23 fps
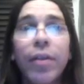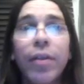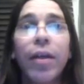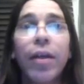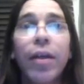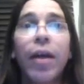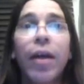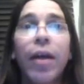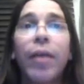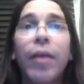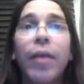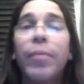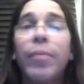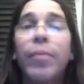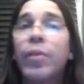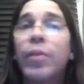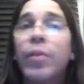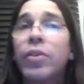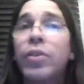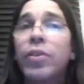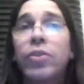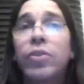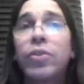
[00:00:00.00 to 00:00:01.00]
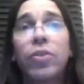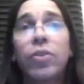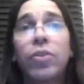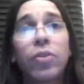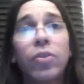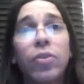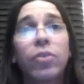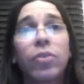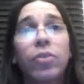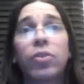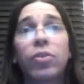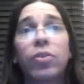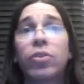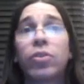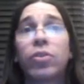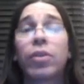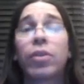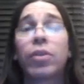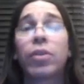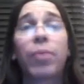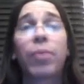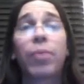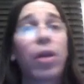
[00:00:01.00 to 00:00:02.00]
because your
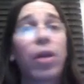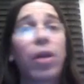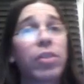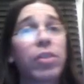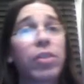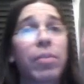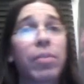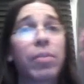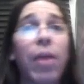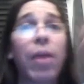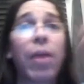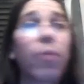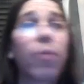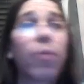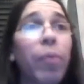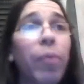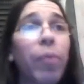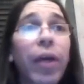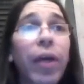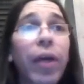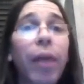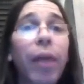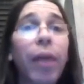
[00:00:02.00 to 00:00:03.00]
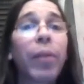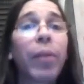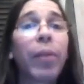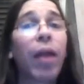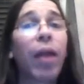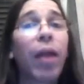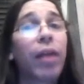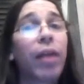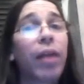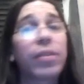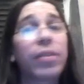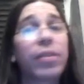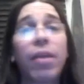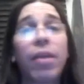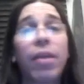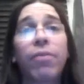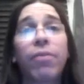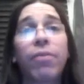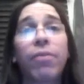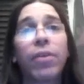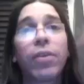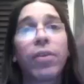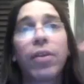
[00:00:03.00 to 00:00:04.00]
subconscious mind will pick up a lot of
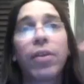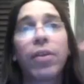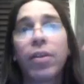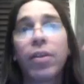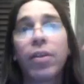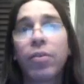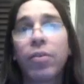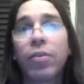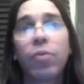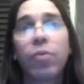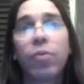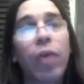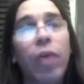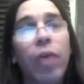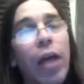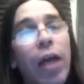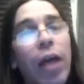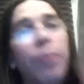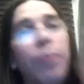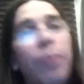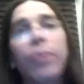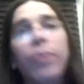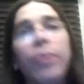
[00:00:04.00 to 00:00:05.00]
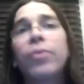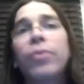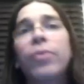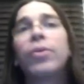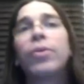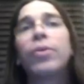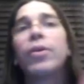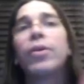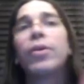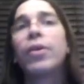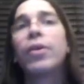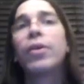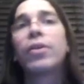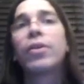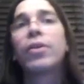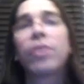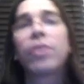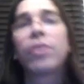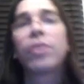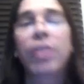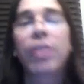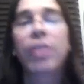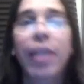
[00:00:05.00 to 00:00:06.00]
stuff, and it will help you
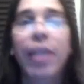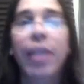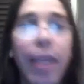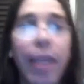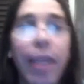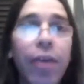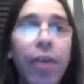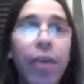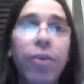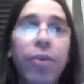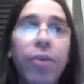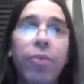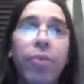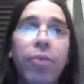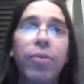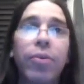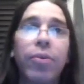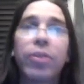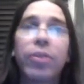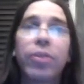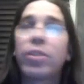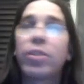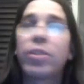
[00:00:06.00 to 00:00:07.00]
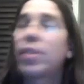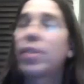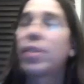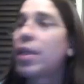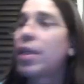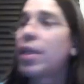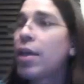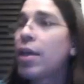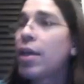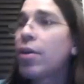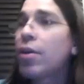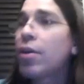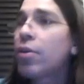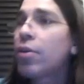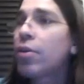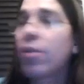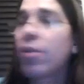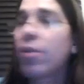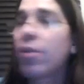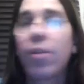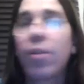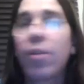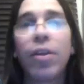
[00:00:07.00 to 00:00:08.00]
just hear the words, just
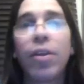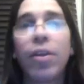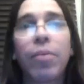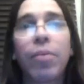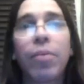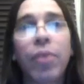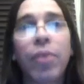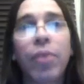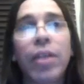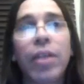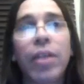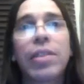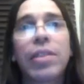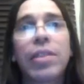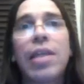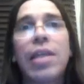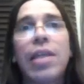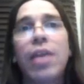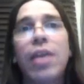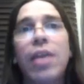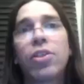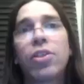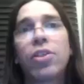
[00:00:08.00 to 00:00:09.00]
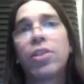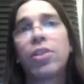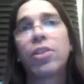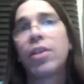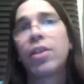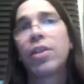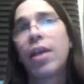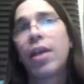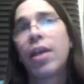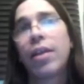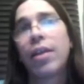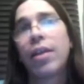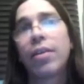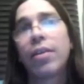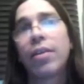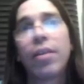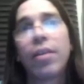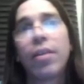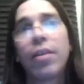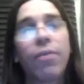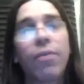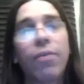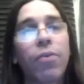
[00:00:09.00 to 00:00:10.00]
hear the pronunciation and
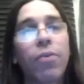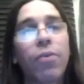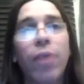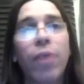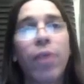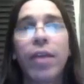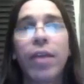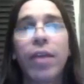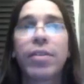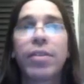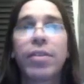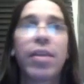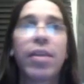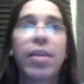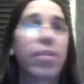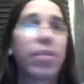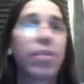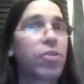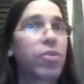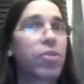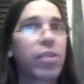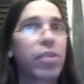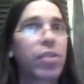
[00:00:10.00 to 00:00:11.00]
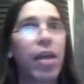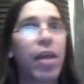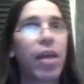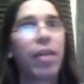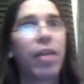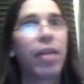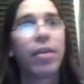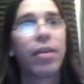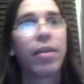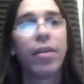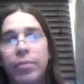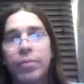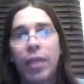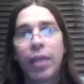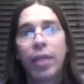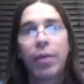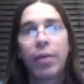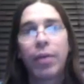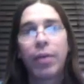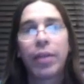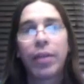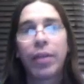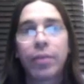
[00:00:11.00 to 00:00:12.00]
the different ways things are said.
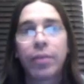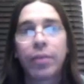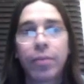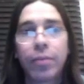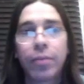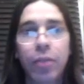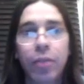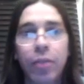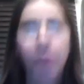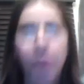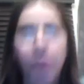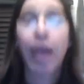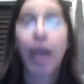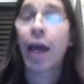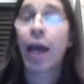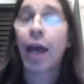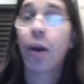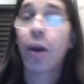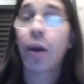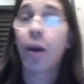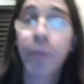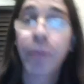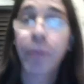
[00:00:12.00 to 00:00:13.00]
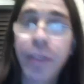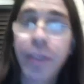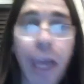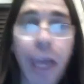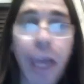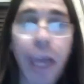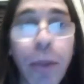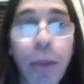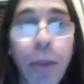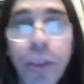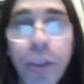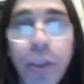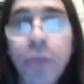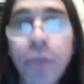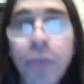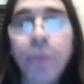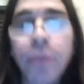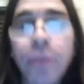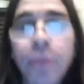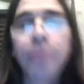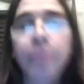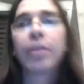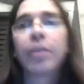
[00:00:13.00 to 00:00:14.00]
Anyways, so yeah, I hope this helped
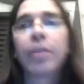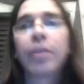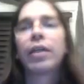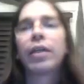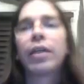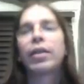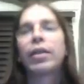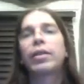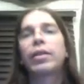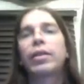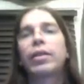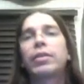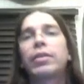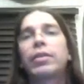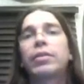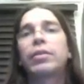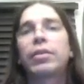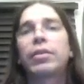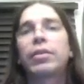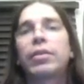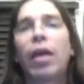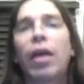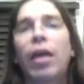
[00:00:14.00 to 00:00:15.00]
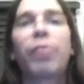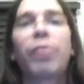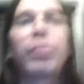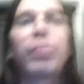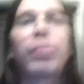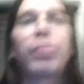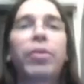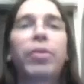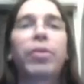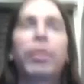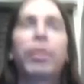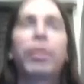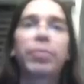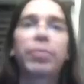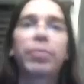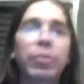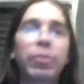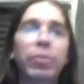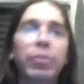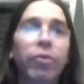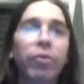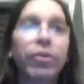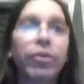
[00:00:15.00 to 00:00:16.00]
you, and I'll be putting up
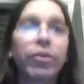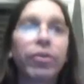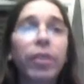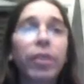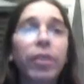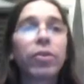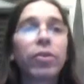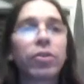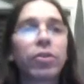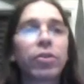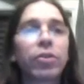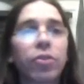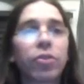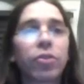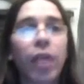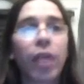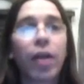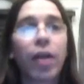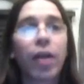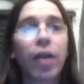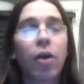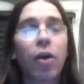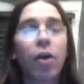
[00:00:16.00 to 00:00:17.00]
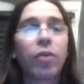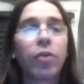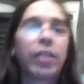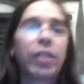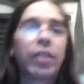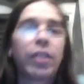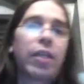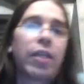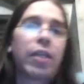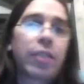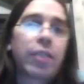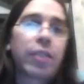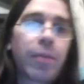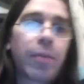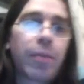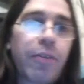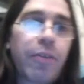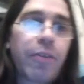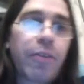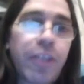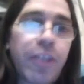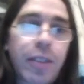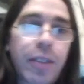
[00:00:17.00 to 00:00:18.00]
some more videos to try to hone in on
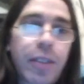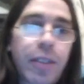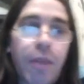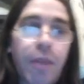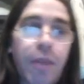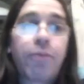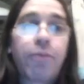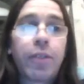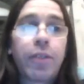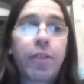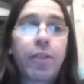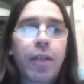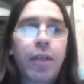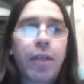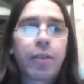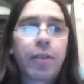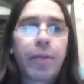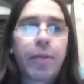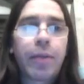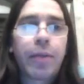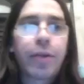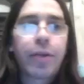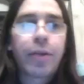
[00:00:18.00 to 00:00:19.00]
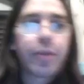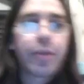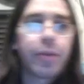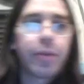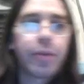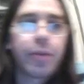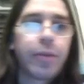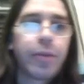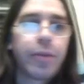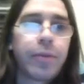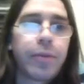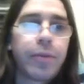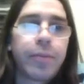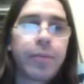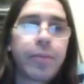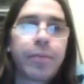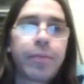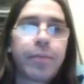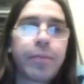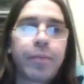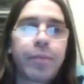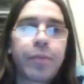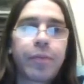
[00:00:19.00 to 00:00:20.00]
some of this stuff we talked about.
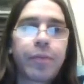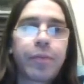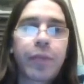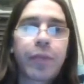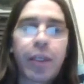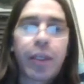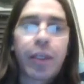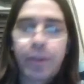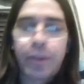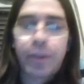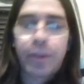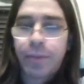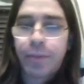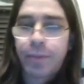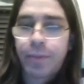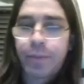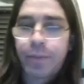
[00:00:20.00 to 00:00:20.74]
Thanks.